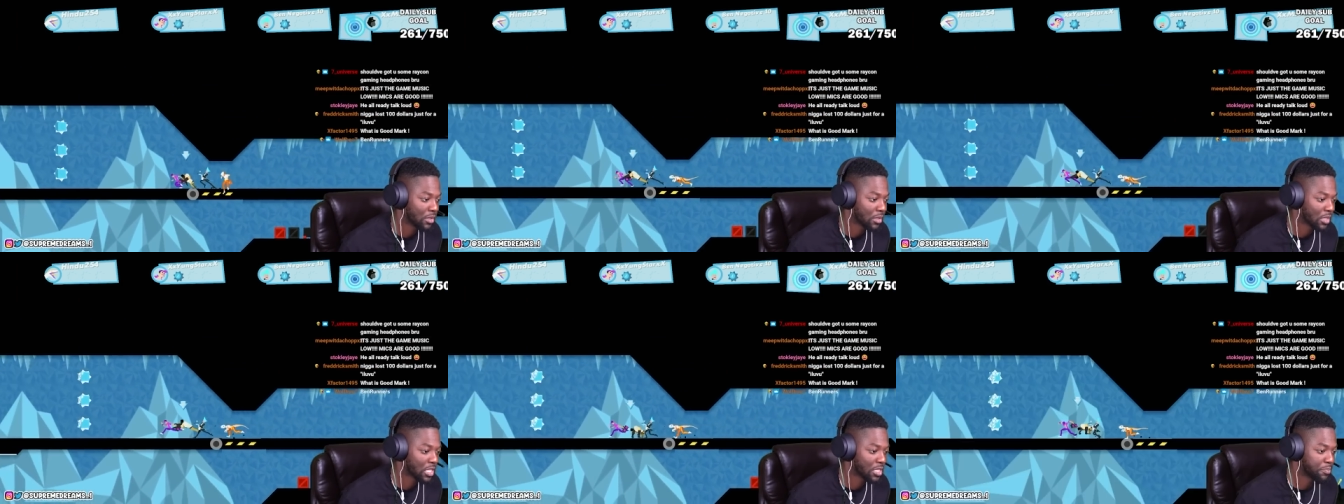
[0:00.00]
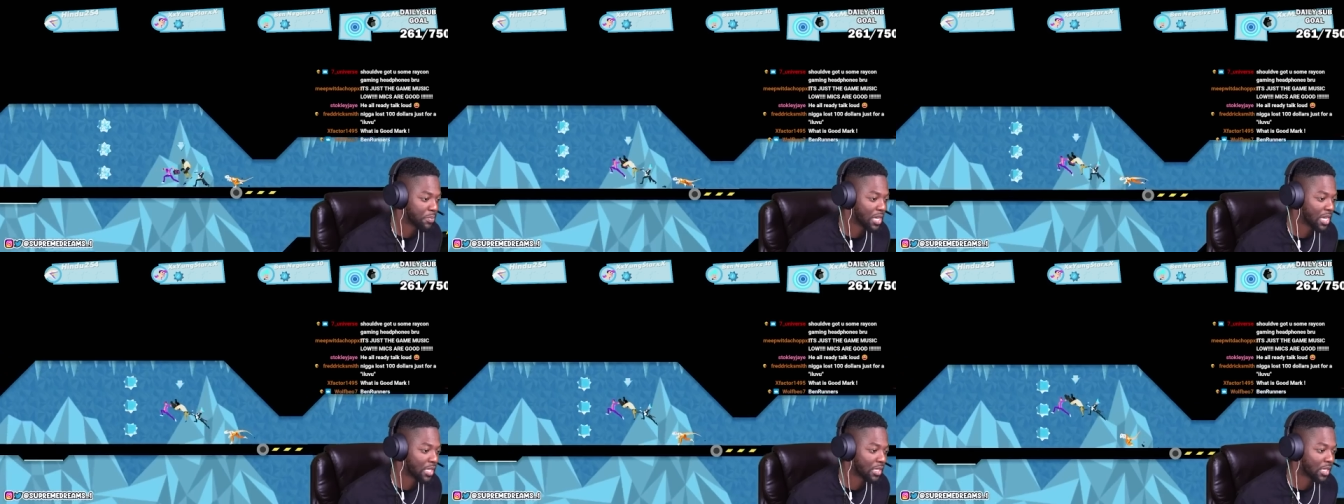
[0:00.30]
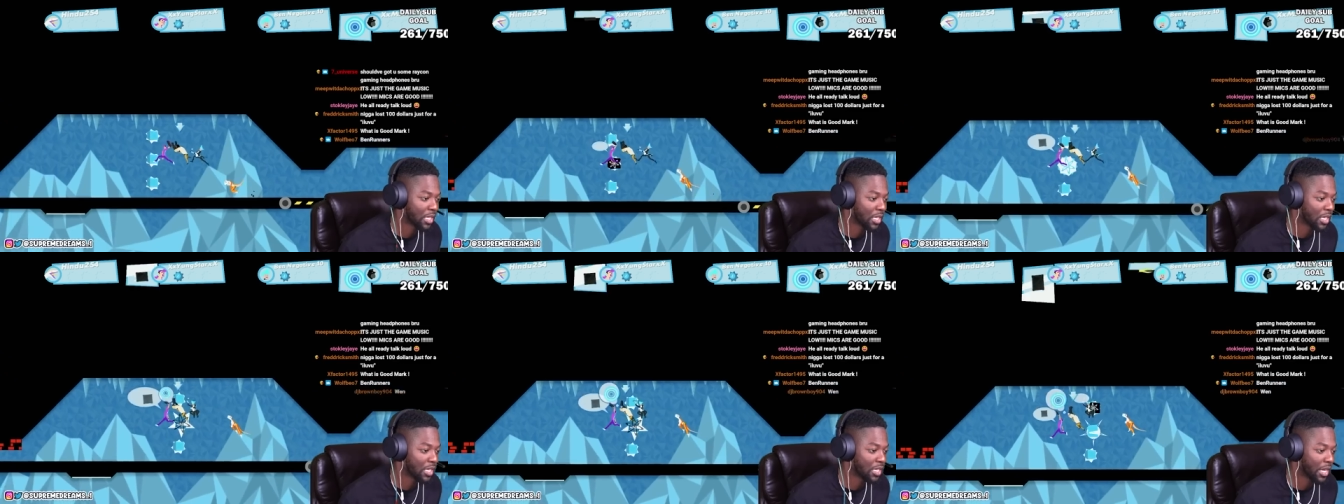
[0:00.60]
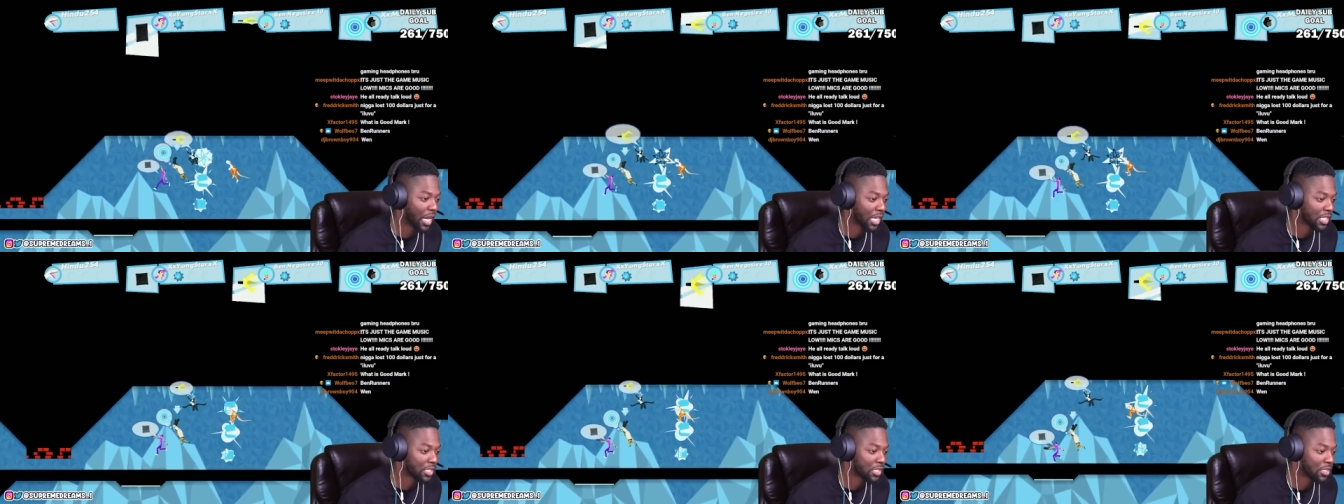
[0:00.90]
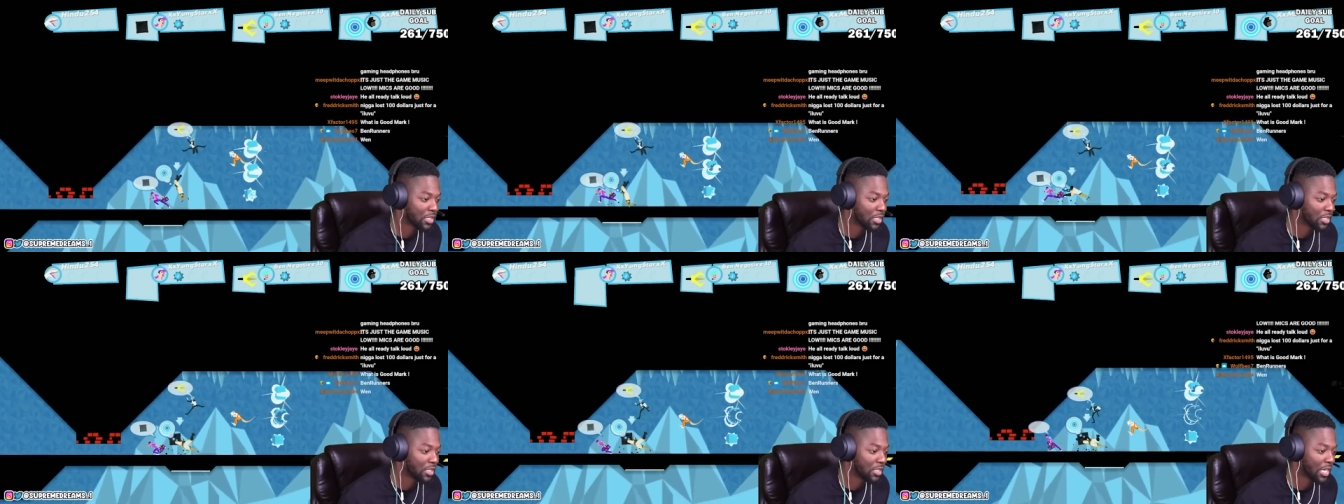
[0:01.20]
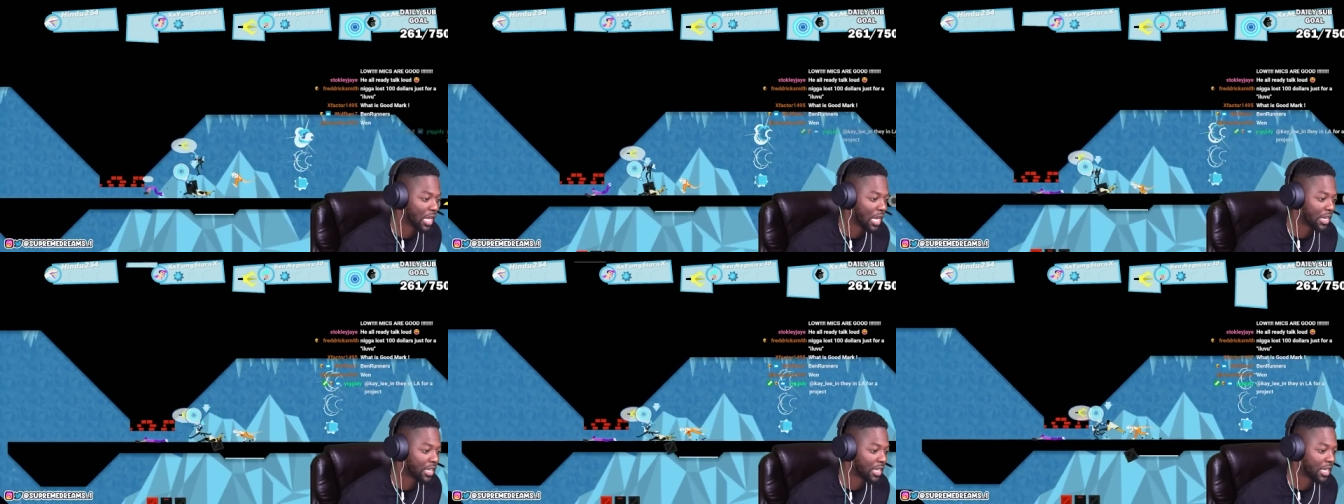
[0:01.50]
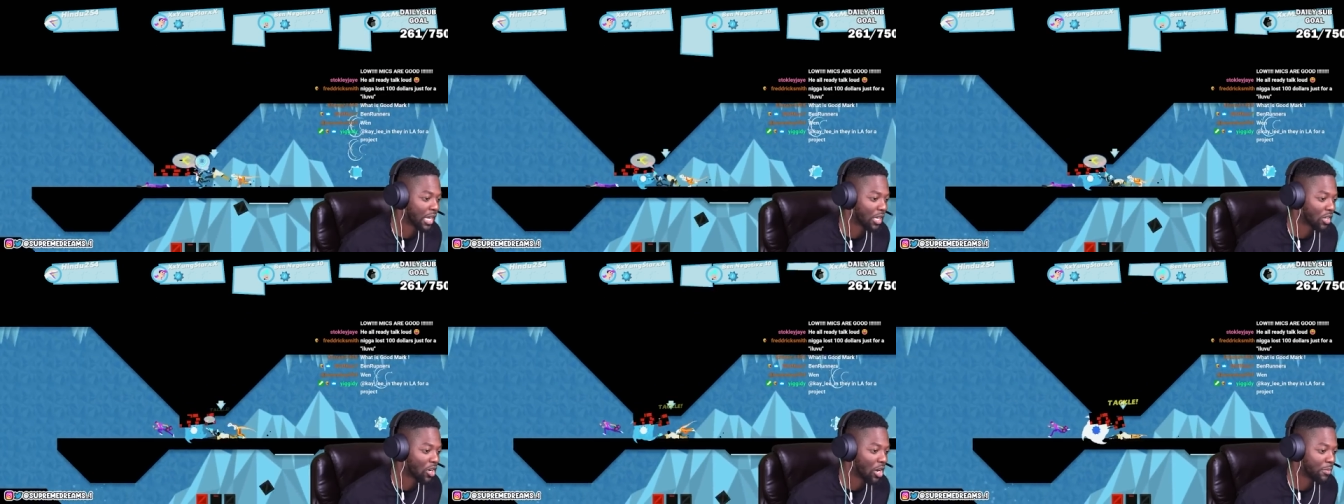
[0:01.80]
Cause Ben think he actually good. Now
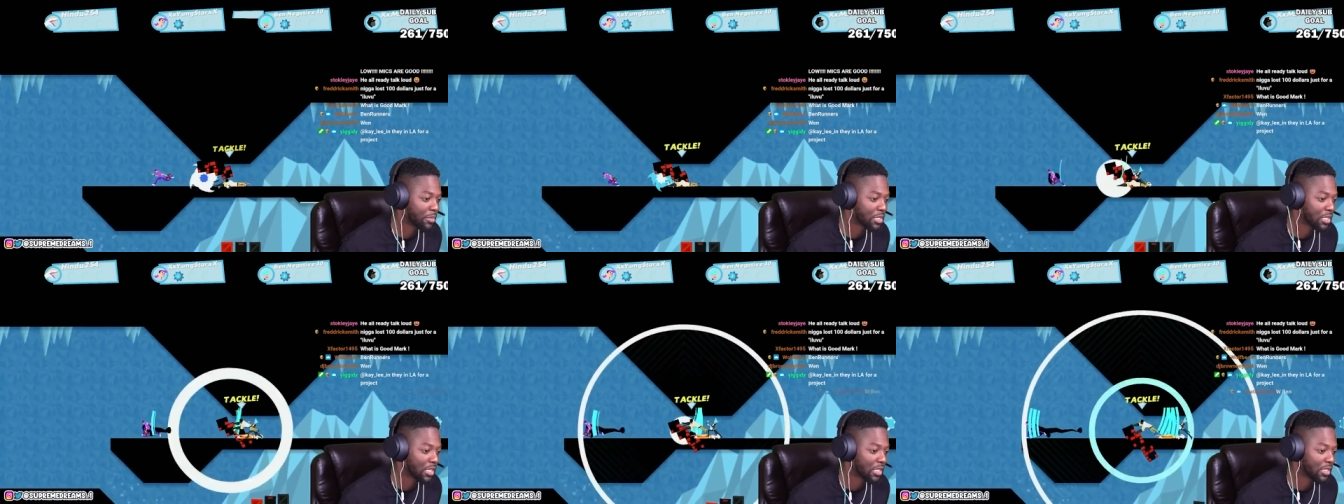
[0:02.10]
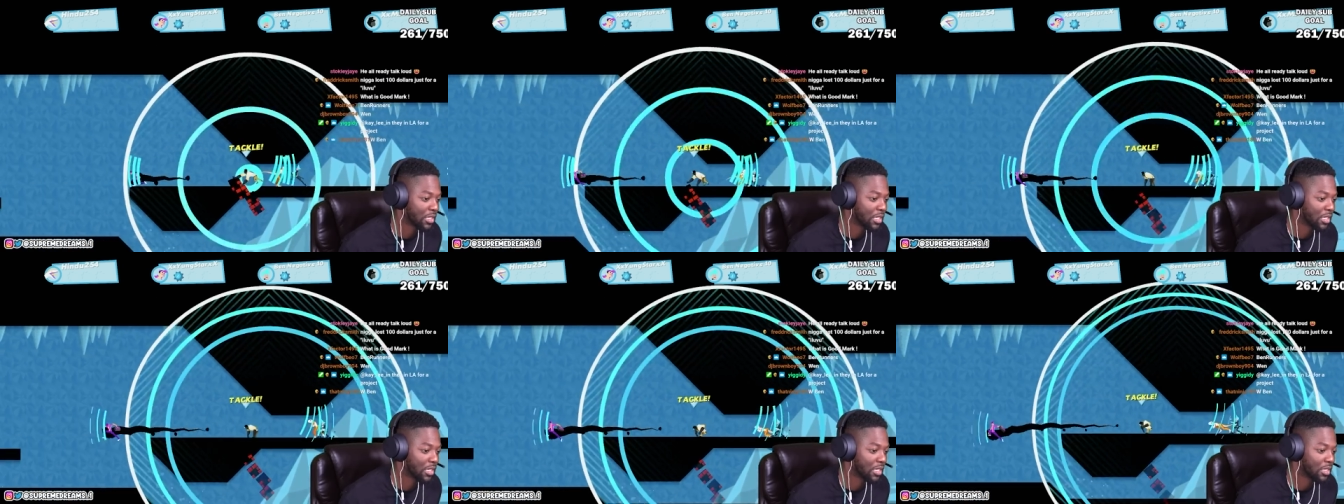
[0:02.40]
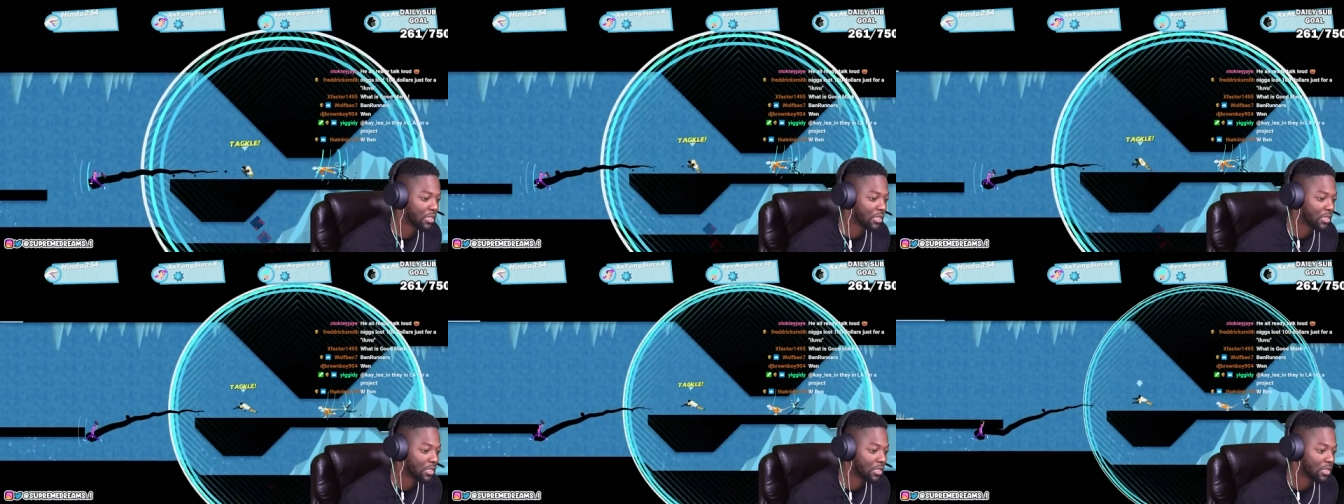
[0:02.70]
nigga gotta calm him down.